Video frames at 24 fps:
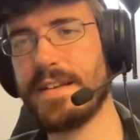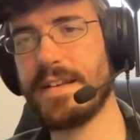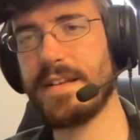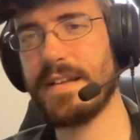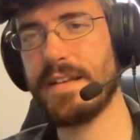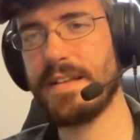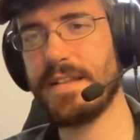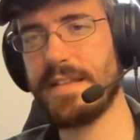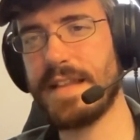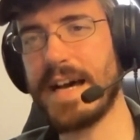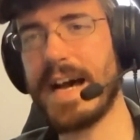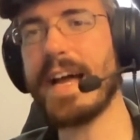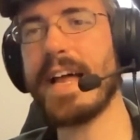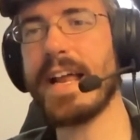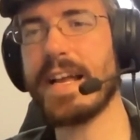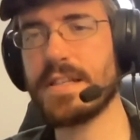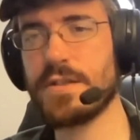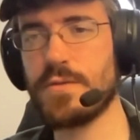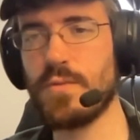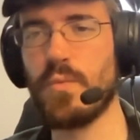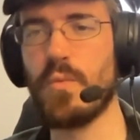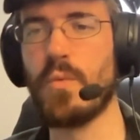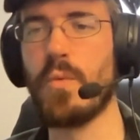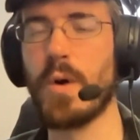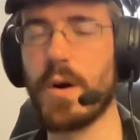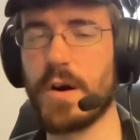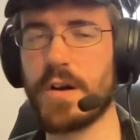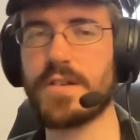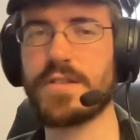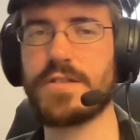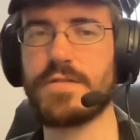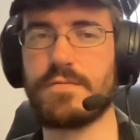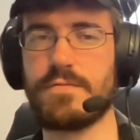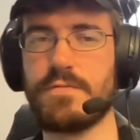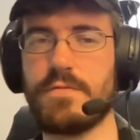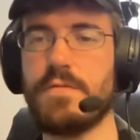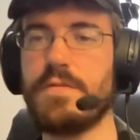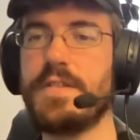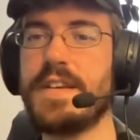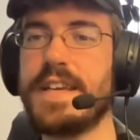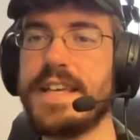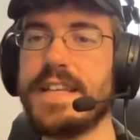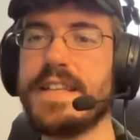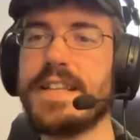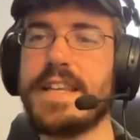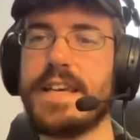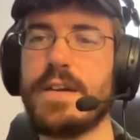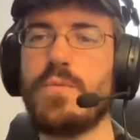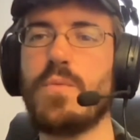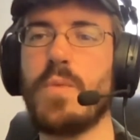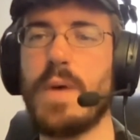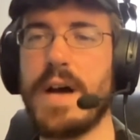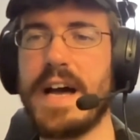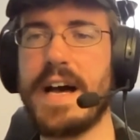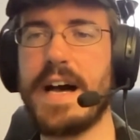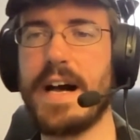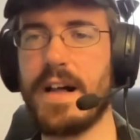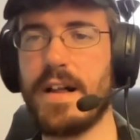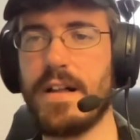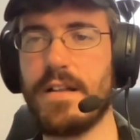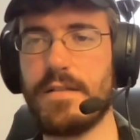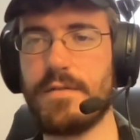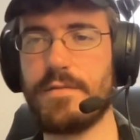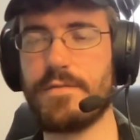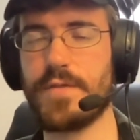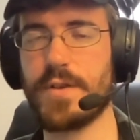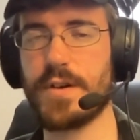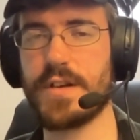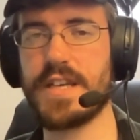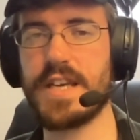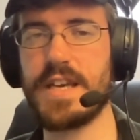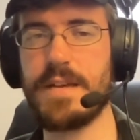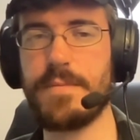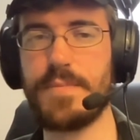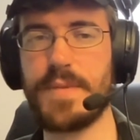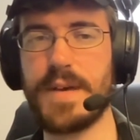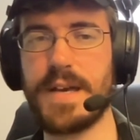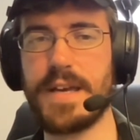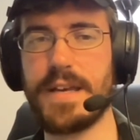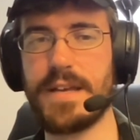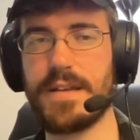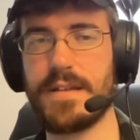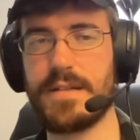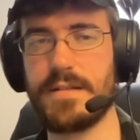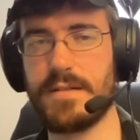That has worked really well for keeping